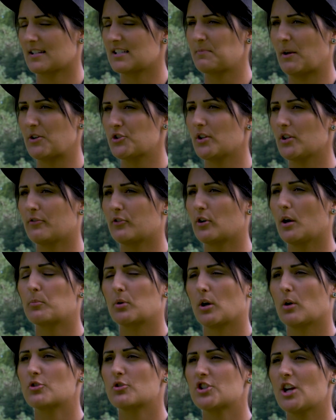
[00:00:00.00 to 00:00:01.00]
especially for
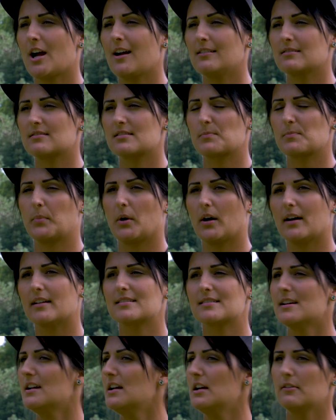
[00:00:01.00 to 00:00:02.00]
approach shots,
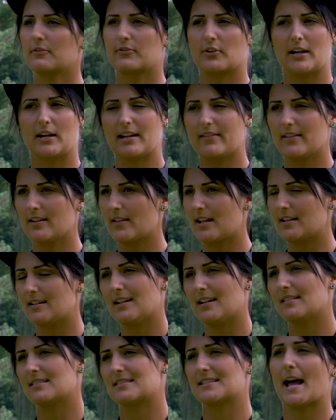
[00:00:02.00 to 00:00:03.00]
but for anything that
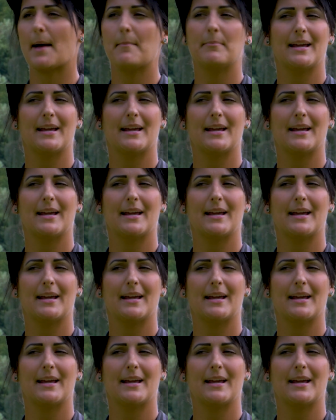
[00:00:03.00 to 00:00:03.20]
needs that